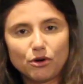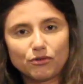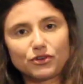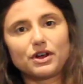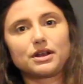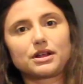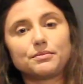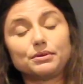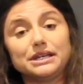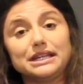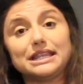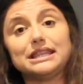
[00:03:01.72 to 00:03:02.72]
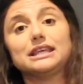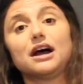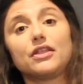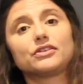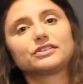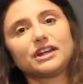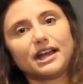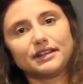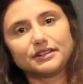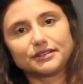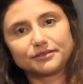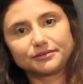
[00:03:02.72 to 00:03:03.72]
over and complete the other side.